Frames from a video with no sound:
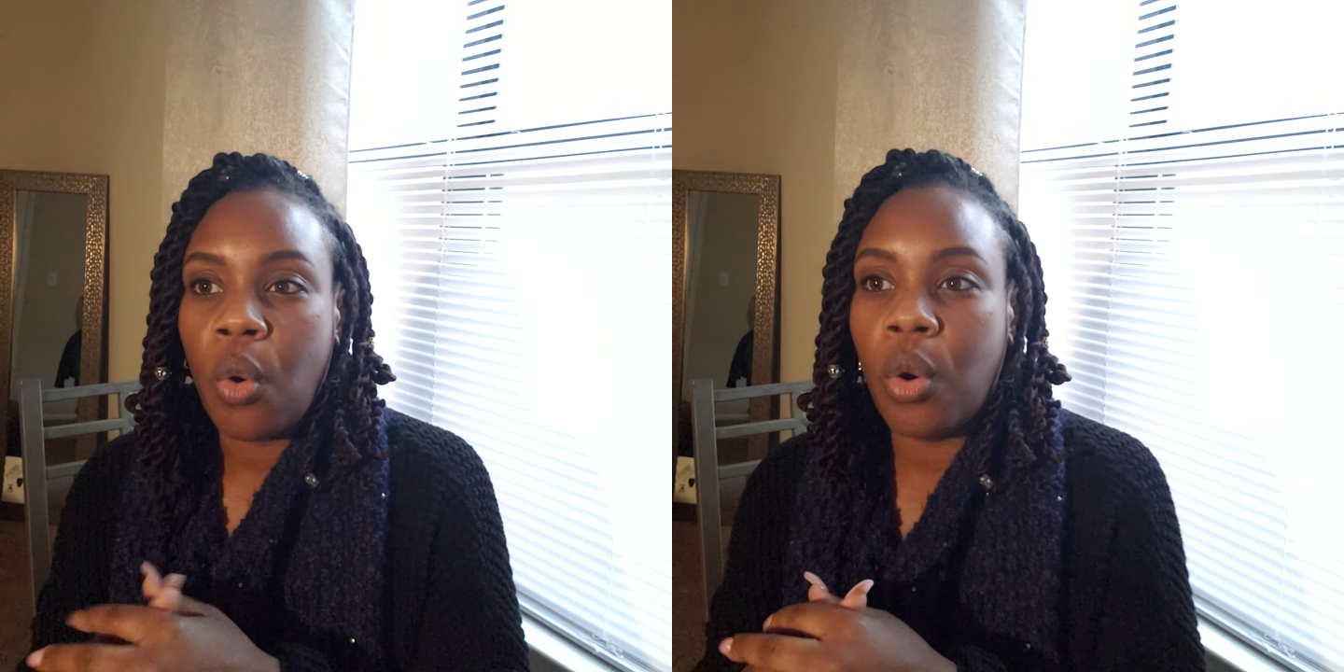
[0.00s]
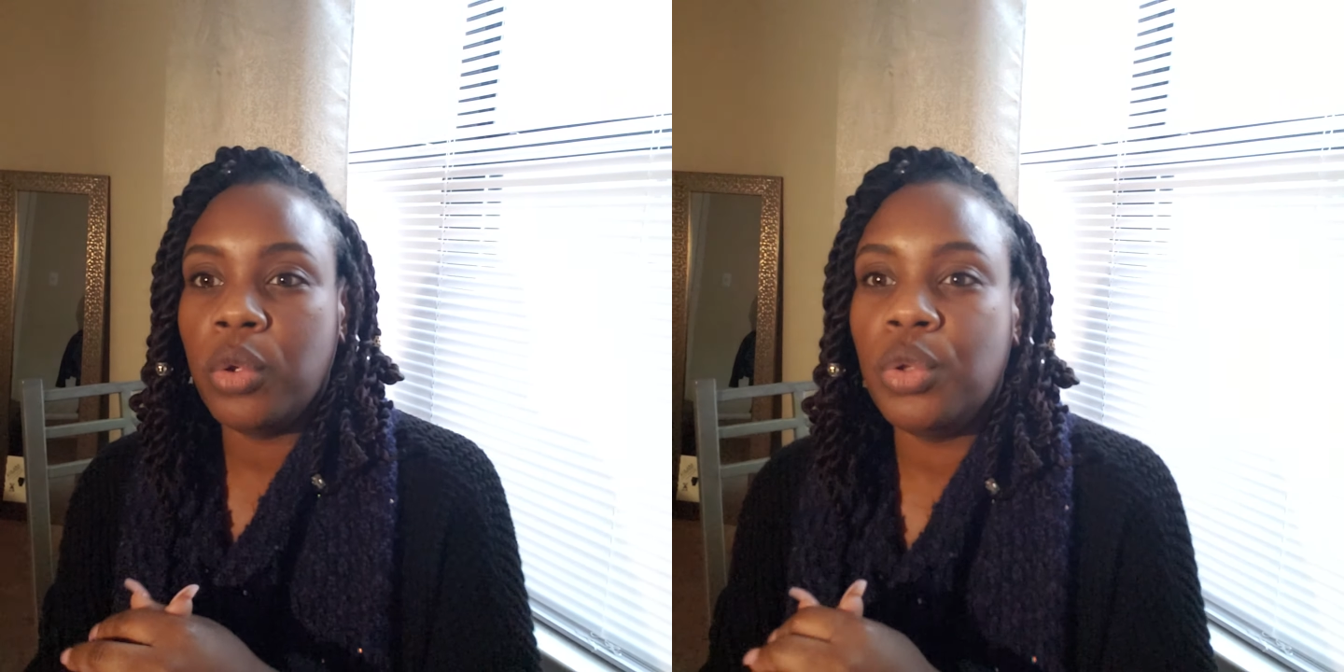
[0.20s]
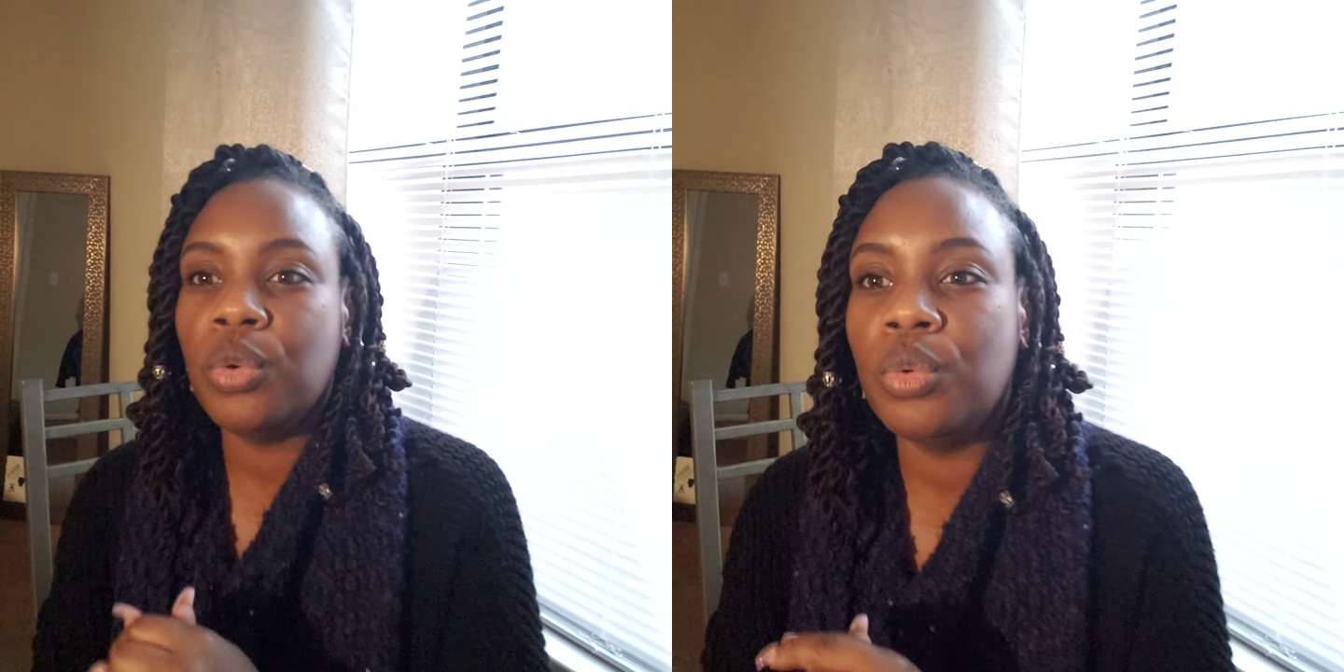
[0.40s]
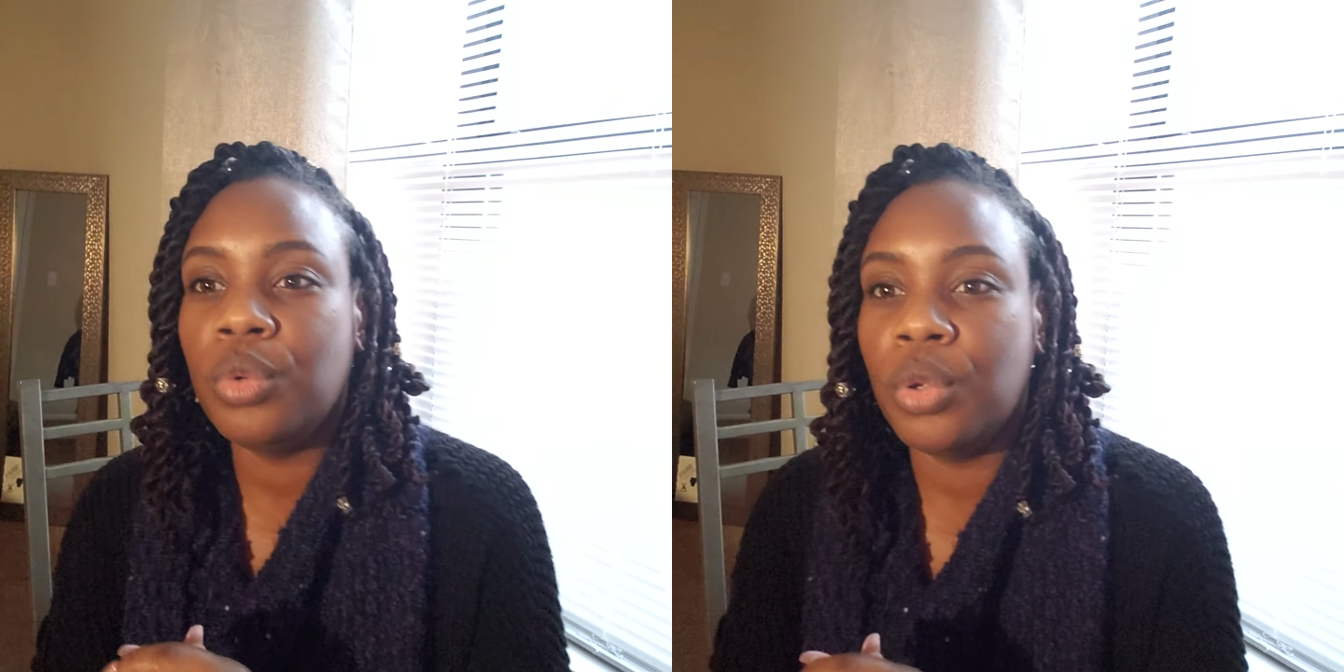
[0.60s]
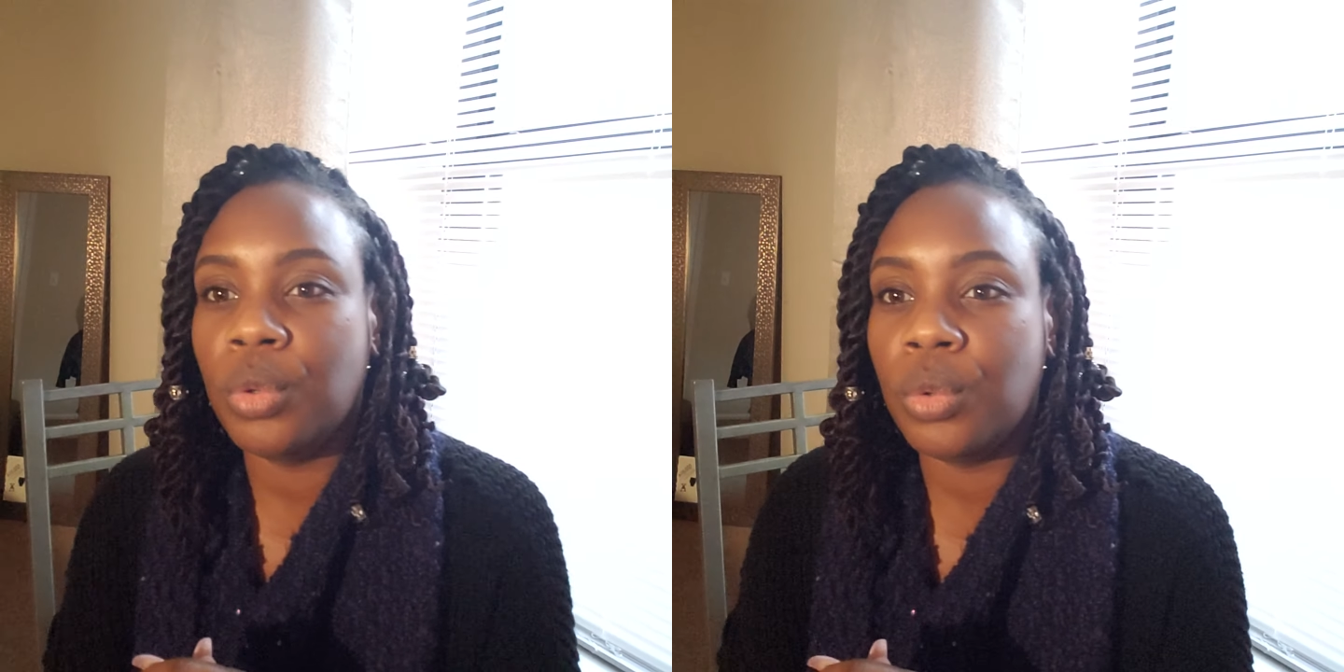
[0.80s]
or you
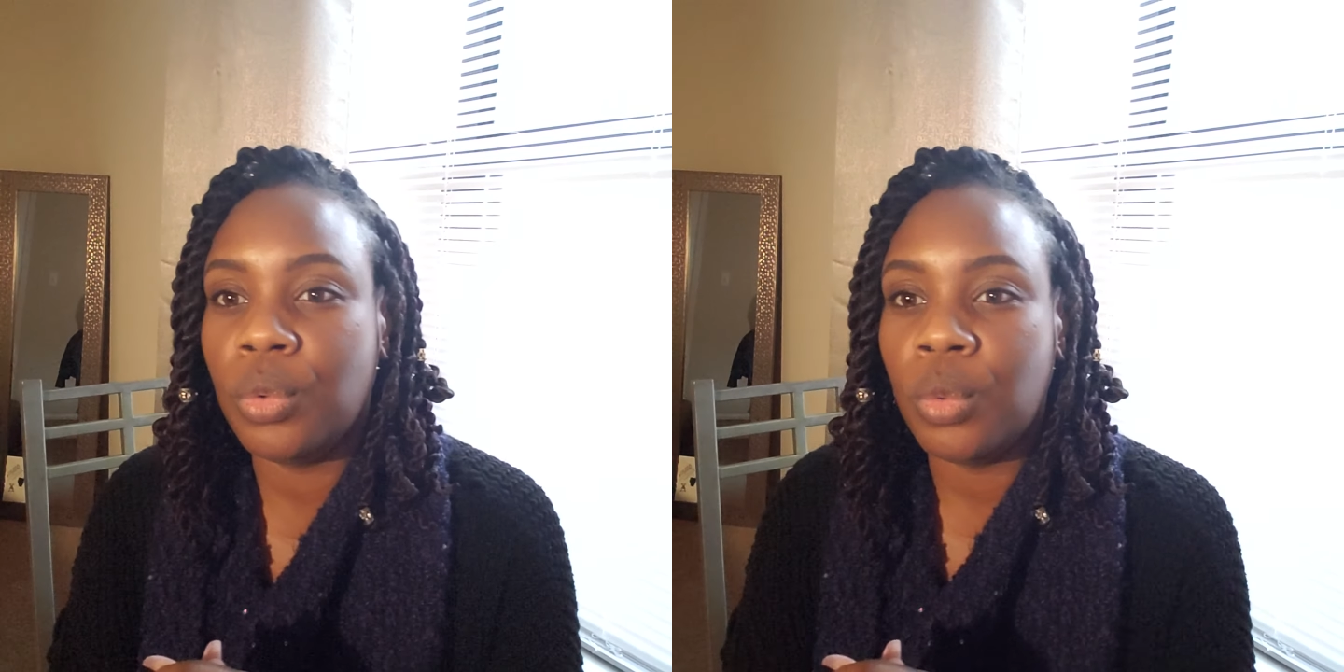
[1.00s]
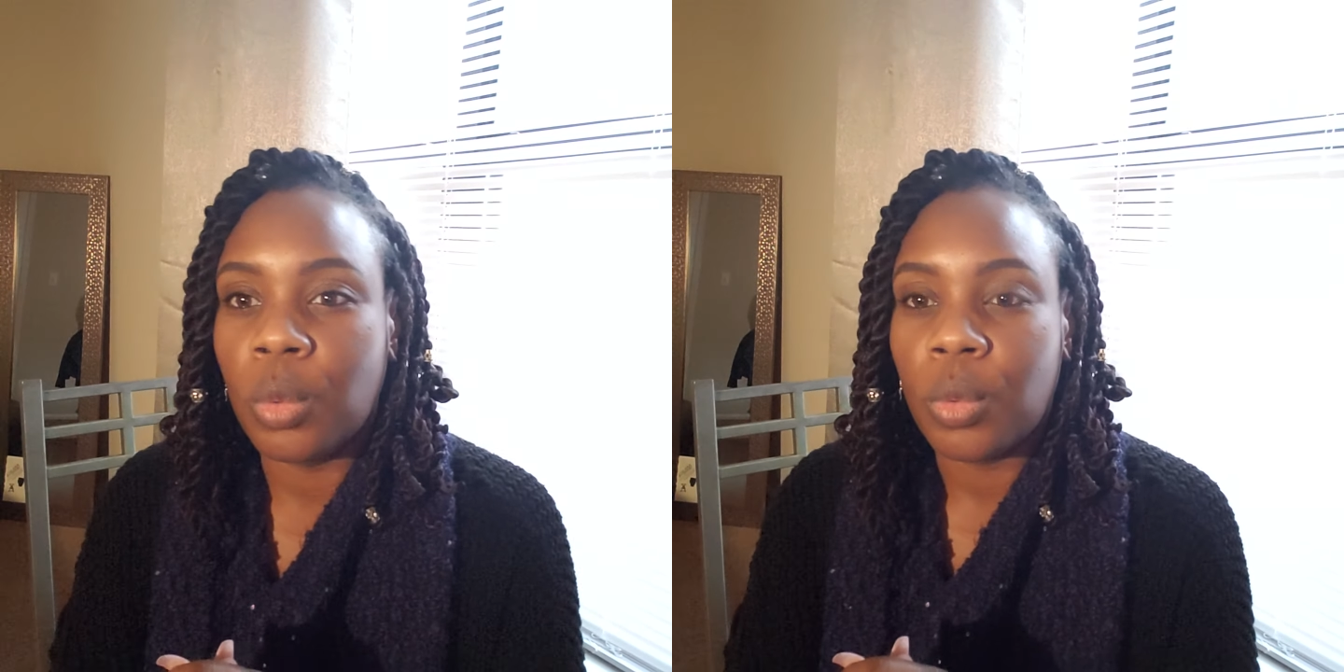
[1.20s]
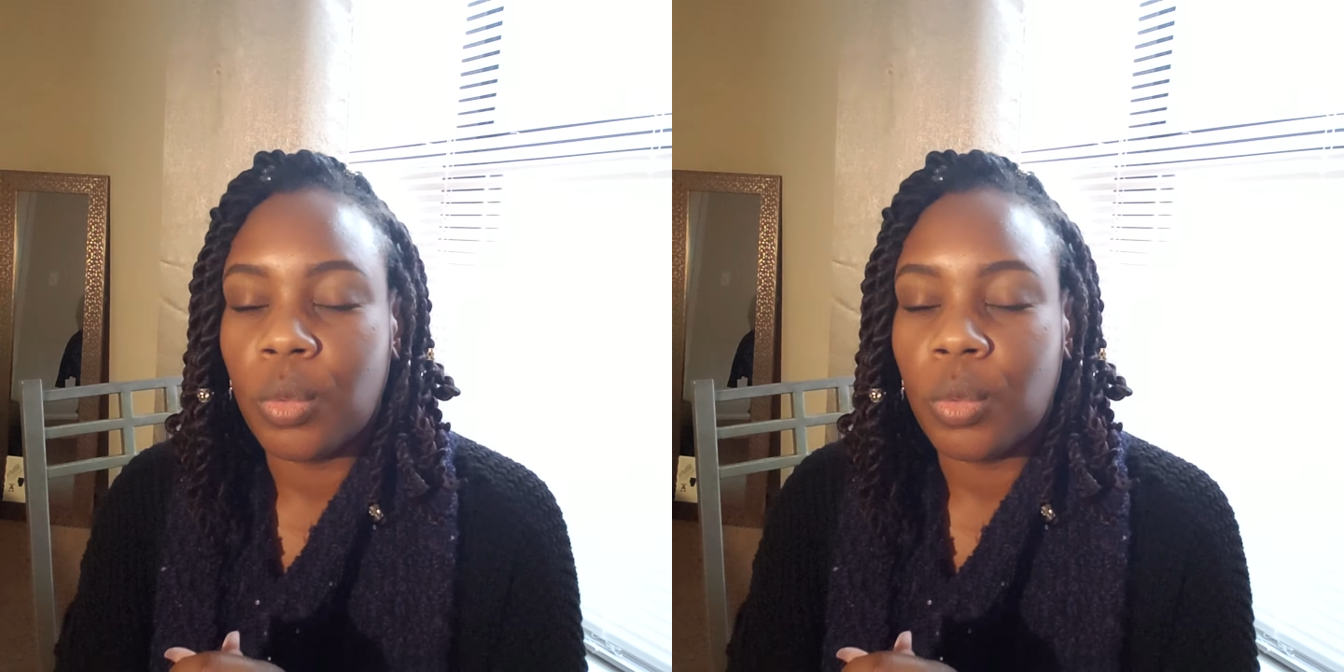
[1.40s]
knew